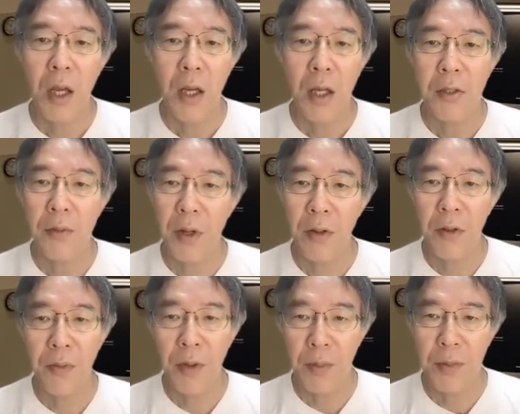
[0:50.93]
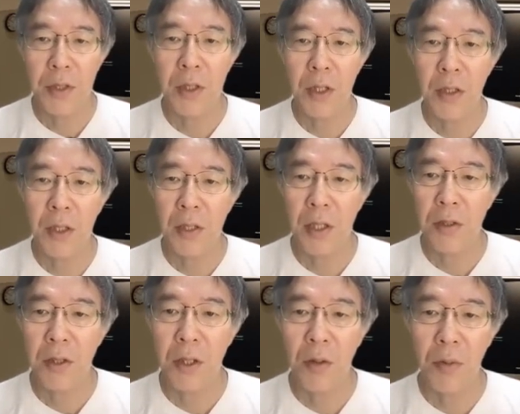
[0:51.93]
It's a very famous
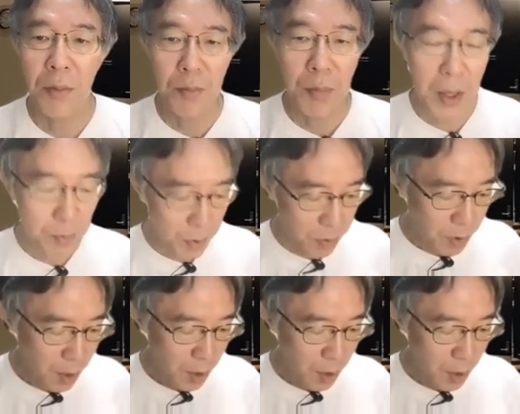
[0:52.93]
1961 paper,